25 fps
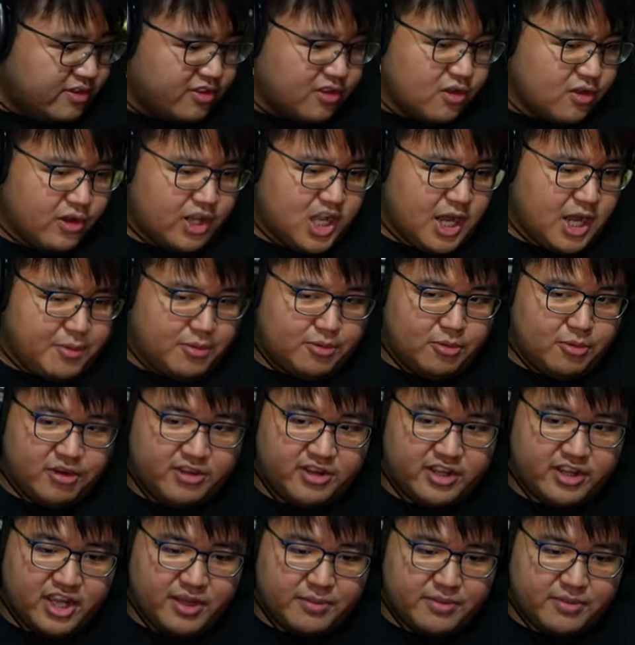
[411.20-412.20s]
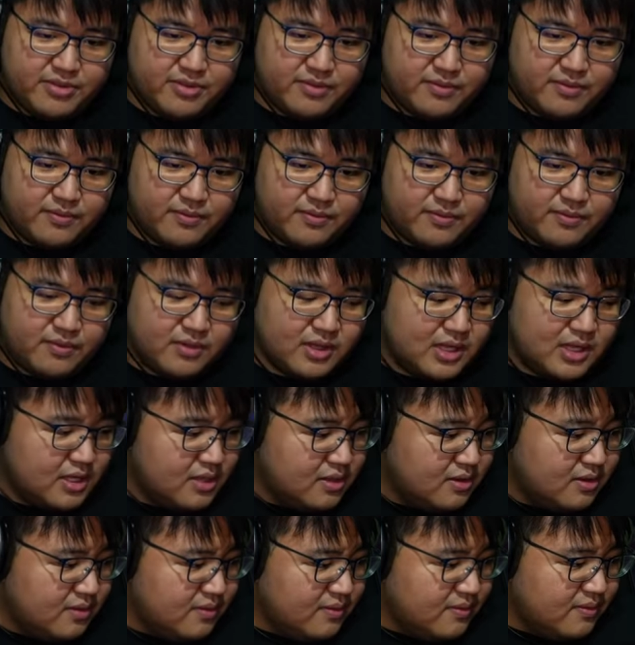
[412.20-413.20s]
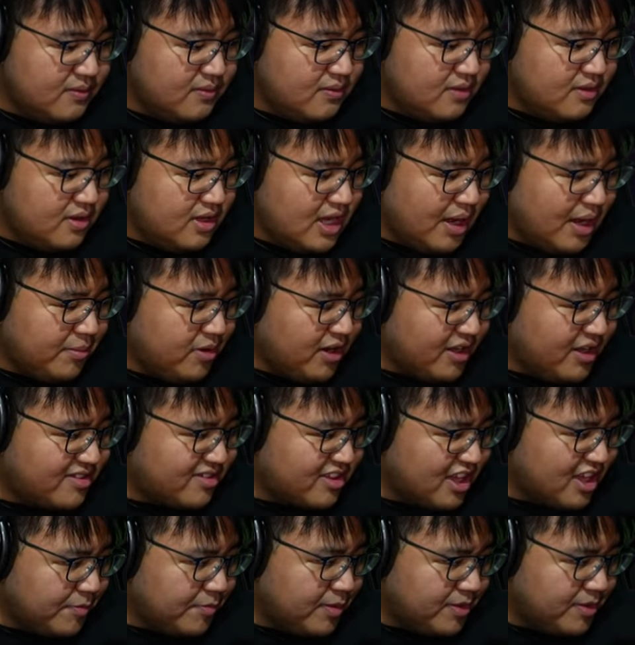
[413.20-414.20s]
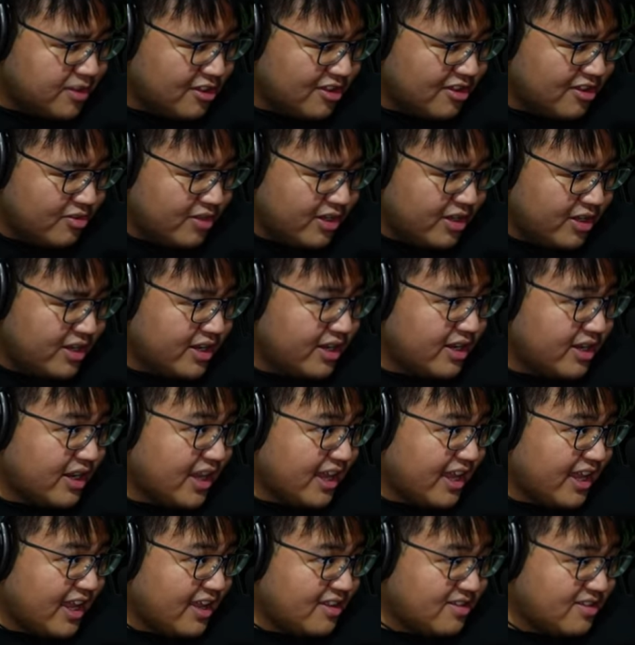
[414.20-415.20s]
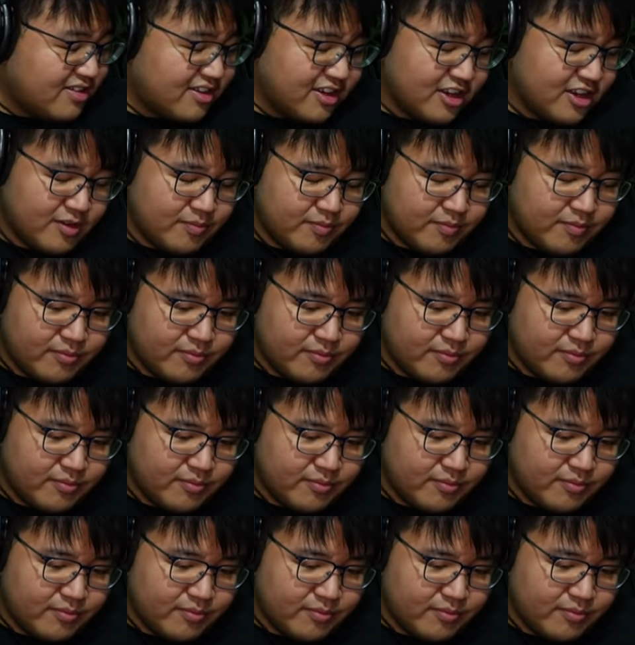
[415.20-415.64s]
go a couple more times. I'm not skipping this one. I can't skip.